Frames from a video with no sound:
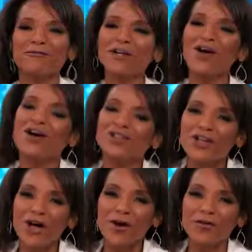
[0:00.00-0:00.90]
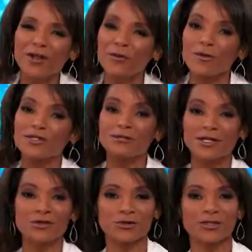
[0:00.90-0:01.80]
We all know that a woman's
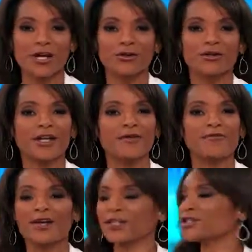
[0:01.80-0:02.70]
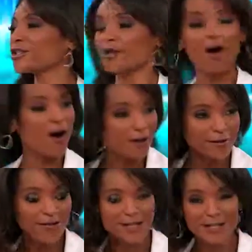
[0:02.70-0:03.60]
menstrual cycle can affect all
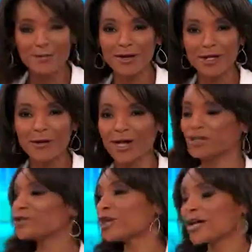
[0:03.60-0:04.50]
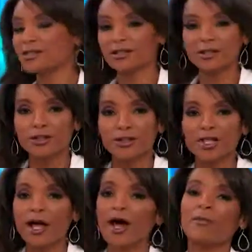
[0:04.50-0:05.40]
of us in many ways, you guys
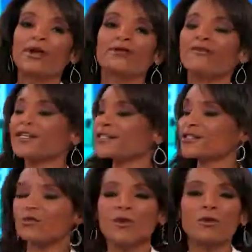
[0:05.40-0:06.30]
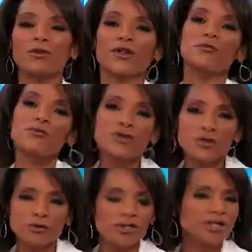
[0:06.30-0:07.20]
included, yep. but it affects us women with our
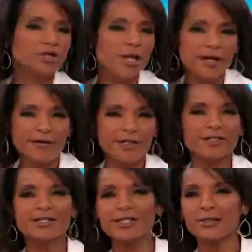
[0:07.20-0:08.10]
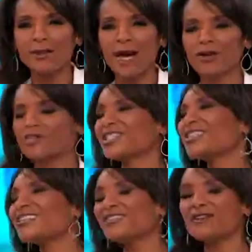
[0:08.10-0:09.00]
moods and cravings and sleep oh, patterns,
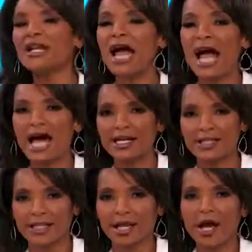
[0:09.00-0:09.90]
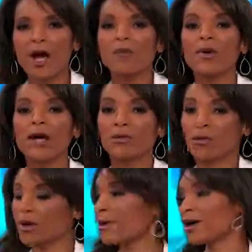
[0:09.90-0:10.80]
yeah. even acne. But
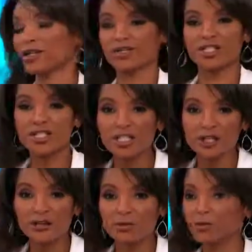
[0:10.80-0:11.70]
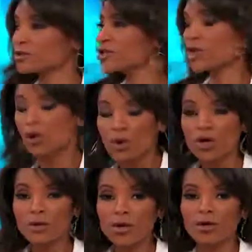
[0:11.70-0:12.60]
what about your teeth? We're so
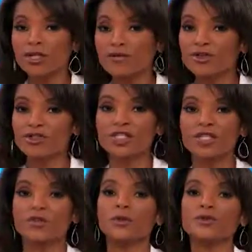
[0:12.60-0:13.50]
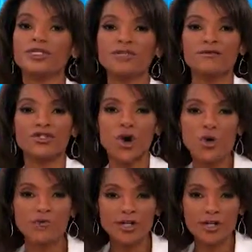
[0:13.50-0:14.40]
hormonal, even your teeth. We received this
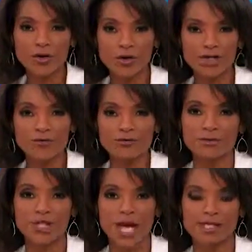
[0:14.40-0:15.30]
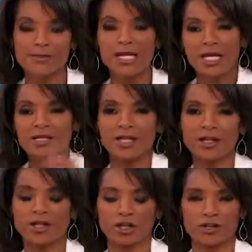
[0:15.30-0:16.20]
home video question from Jasmine.
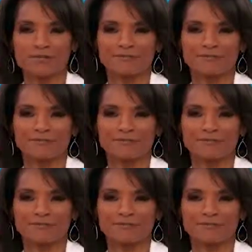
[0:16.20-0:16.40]
Take a look.